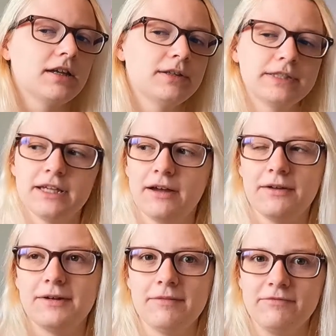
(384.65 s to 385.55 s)
So
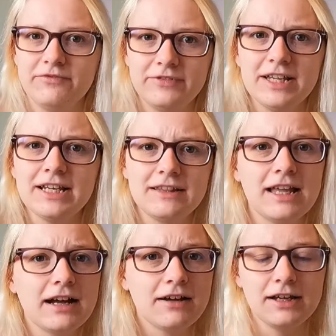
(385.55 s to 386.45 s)
I'm feeling
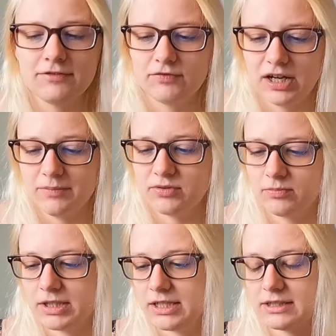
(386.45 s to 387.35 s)
that kind of vibes
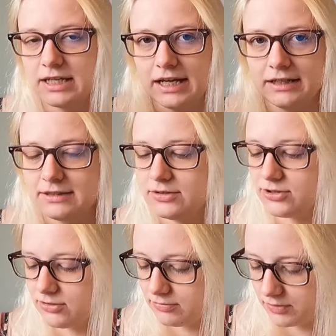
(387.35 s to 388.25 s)
from this, and it's a
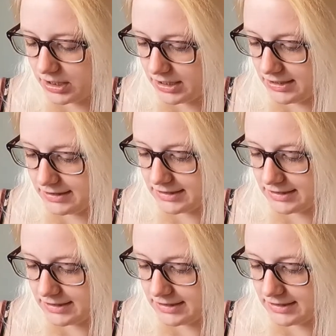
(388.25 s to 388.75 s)
short read.